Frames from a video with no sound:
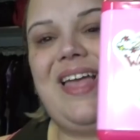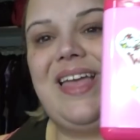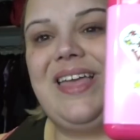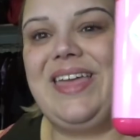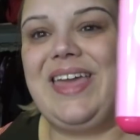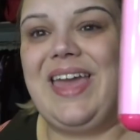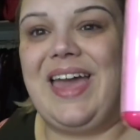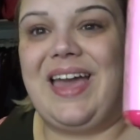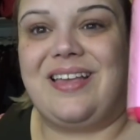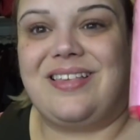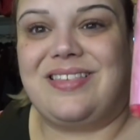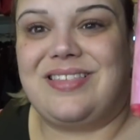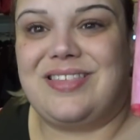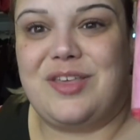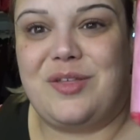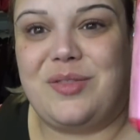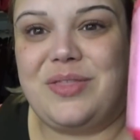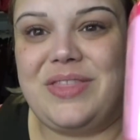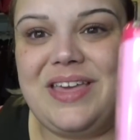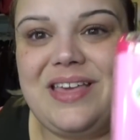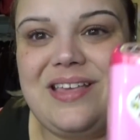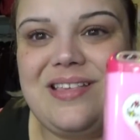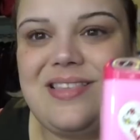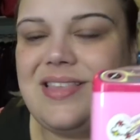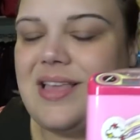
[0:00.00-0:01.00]
Yeah, so
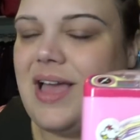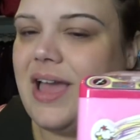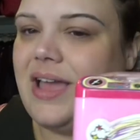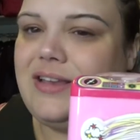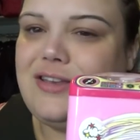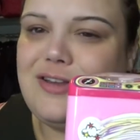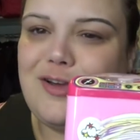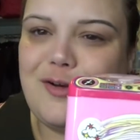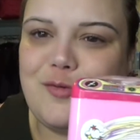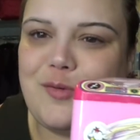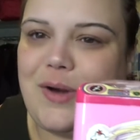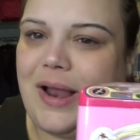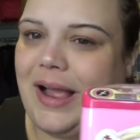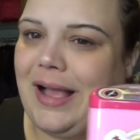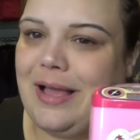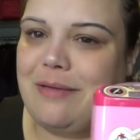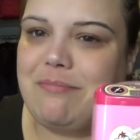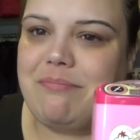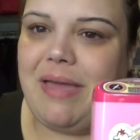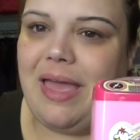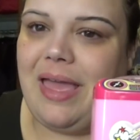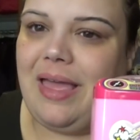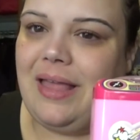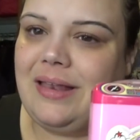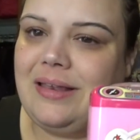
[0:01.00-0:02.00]
this I don't
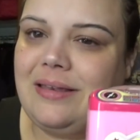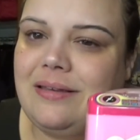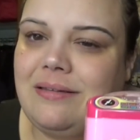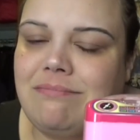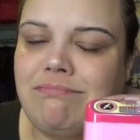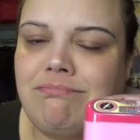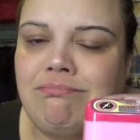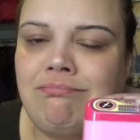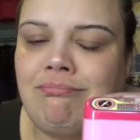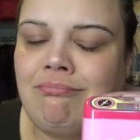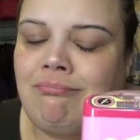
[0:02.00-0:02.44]
recommend.